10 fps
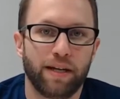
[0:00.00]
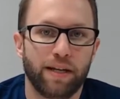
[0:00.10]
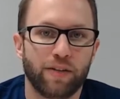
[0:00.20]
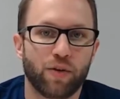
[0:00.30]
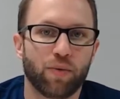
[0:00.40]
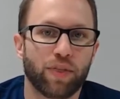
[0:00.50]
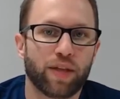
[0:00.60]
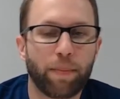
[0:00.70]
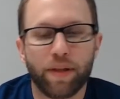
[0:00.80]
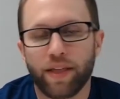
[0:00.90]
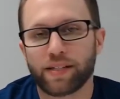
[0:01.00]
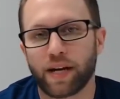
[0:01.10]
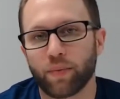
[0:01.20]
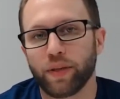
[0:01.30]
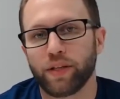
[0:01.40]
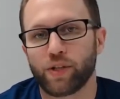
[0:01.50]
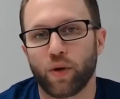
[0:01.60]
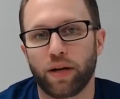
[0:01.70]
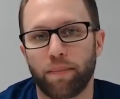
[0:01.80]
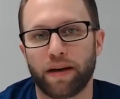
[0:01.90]
So a couple of things that I really
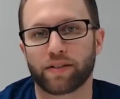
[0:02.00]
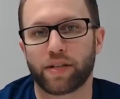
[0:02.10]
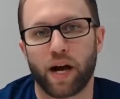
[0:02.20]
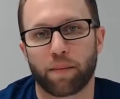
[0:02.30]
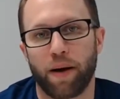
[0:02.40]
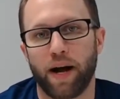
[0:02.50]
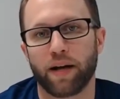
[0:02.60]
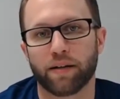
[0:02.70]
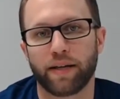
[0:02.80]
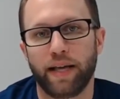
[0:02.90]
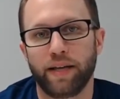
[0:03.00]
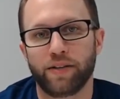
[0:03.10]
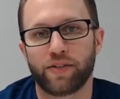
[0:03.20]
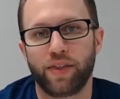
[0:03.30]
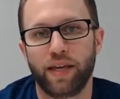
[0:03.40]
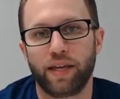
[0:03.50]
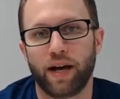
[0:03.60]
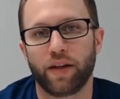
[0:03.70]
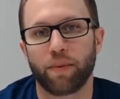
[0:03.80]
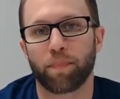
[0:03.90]
enjoy about Stockpile is the
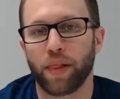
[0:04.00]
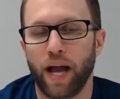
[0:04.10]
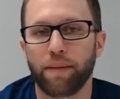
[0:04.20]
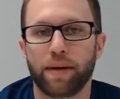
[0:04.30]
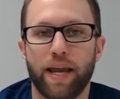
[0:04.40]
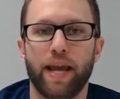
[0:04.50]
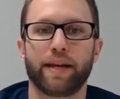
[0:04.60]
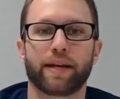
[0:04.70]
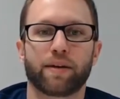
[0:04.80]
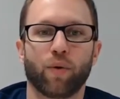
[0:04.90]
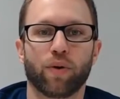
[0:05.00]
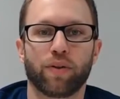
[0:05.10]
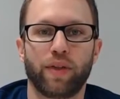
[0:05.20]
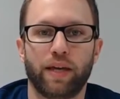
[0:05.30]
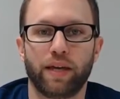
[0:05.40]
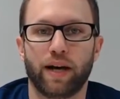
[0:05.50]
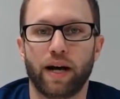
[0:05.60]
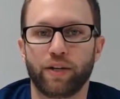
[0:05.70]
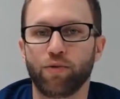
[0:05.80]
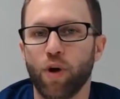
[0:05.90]
blind mechanic, or the
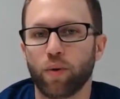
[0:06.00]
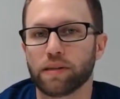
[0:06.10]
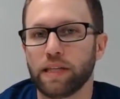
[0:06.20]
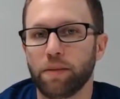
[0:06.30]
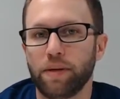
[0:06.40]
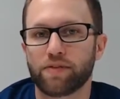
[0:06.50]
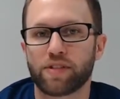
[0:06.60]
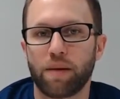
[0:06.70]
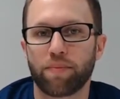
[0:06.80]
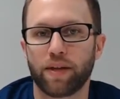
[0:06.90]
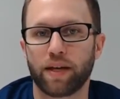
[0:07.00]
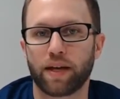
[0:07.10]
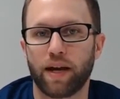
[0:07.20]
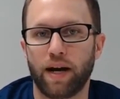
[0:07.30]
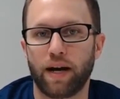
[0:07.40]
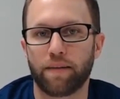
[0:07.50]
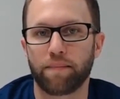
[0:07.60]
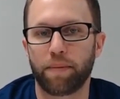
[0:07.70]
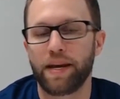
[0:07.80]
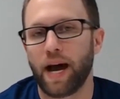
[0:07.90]
you know a little bit of something
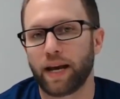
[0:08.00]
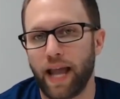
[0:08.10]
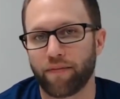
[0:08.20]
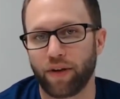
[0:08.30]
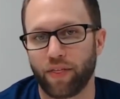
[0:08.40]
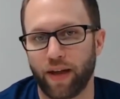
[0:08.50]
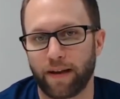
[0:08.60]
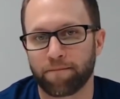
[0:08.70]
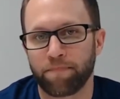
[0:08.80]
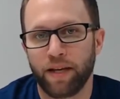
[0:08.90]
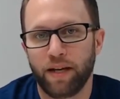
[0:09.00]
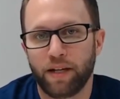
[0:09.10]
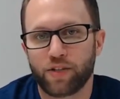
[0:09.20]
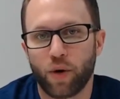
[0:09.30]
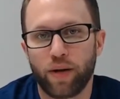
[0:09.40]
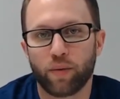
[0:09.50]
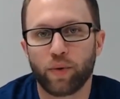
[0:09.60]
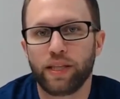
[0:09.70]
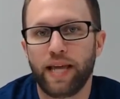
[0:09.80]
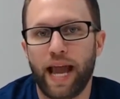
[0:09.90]
but not everything. So it
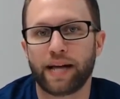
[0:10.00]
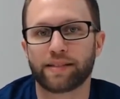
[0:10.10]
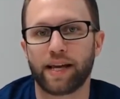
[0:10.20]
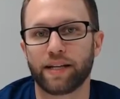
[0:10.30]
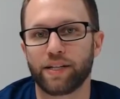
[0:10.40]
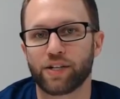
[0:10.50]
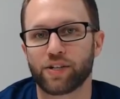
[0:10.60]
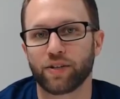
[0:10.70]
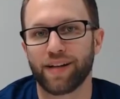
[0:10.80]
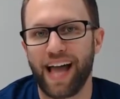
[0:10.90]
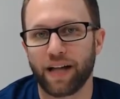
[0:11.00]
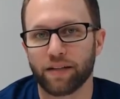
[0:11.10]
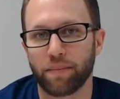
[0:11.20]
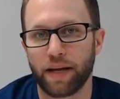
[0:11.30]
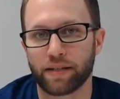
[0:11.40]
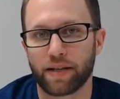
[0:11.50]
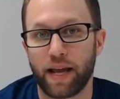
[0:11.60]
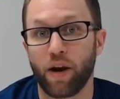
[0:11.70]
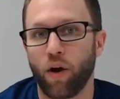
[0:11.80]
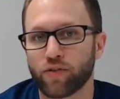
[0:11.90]
really adds that additional element
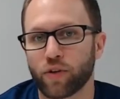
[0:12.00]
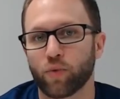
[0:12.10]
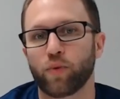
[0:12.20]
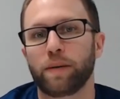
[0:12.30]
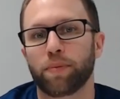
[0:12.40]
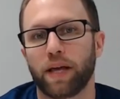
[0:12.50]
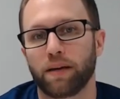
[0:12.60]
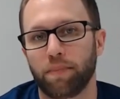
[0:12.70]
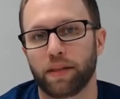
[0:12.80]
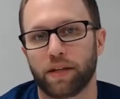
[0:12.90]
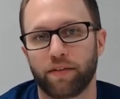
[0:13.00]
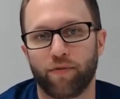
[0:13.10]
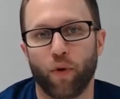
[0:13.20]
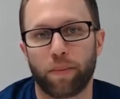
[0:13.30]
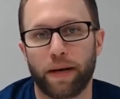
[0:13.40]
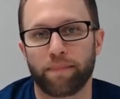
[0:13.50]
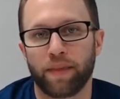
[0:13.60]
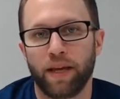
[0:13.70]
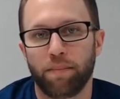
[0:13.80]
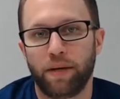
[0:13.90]
and also replayability for me,
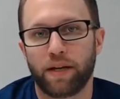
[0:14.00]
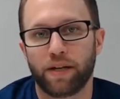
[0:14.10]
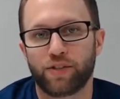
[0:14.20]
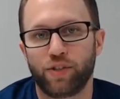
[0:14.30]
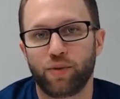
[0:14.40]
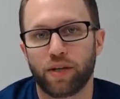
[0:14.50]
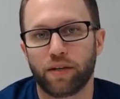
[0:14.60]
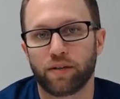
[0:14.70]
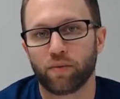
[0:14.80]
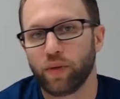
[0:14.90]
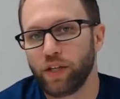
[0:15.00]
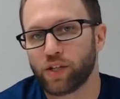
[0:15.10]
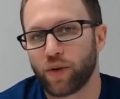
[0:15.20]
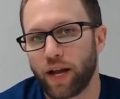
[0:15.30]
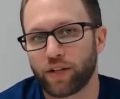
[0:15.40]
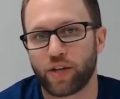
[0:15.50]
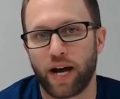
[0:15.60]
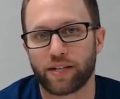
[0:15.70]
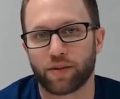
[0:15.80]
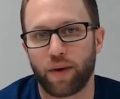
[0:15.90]
because you can really
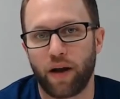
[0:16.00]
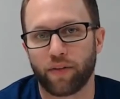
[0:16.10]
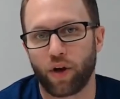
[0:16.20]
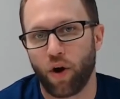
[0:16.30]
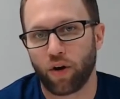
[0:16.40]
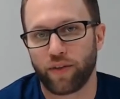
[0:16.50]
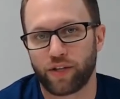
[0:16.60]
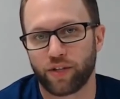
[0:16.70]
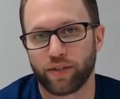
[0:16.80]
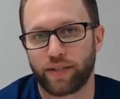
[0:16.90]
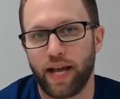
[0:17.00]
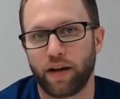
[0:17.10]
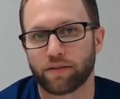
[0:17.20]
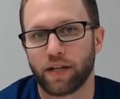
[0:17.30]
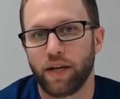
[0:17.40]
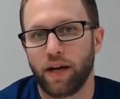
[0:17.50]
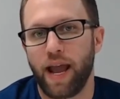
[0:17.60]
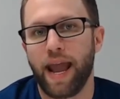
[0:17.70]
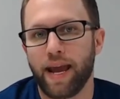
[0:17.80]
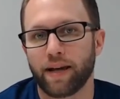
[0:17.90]
strategize around the card that you're dealt
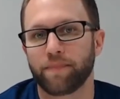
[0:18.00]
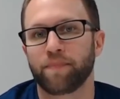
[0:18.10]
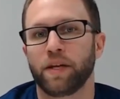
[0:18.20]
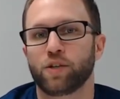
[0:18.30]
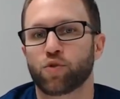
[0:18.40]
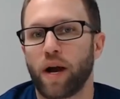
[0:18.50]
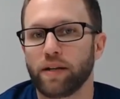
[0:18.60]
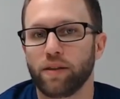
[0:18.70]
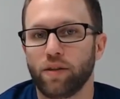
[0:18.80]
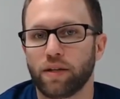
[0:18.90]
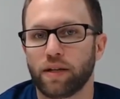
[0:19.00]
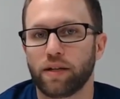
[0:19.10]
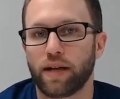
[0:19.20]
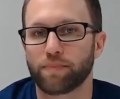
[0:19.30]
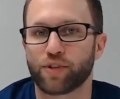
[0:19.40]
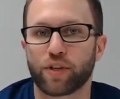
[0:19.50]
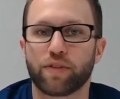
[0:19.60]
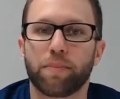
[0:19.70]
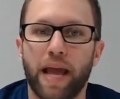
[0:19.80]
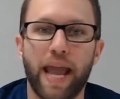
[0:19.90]
and try to look and observe the
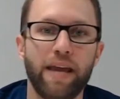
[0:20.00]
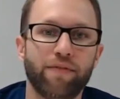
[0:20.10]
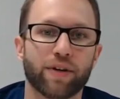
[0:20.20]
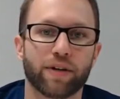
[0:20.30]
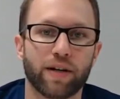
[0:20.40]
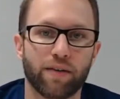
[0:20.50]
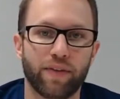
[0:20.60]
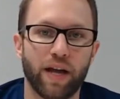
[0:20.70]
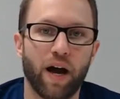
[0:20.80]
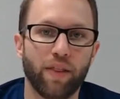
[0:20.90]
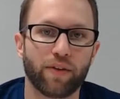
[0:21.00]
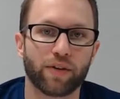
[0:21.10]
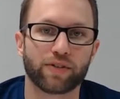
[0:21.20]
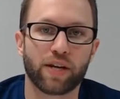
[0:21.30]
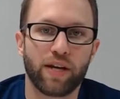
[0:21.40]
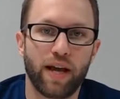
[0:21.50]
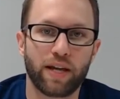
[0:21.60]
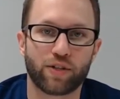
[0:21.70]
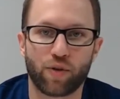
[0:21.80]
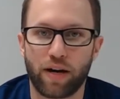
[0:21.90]
behavior of the others
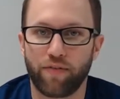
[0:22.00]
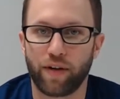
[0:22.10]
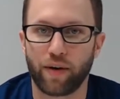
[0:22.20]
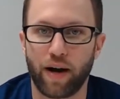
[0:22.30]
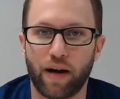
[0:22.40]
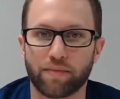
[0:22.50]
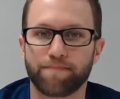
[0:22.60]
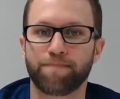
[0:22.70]
and try to figure out,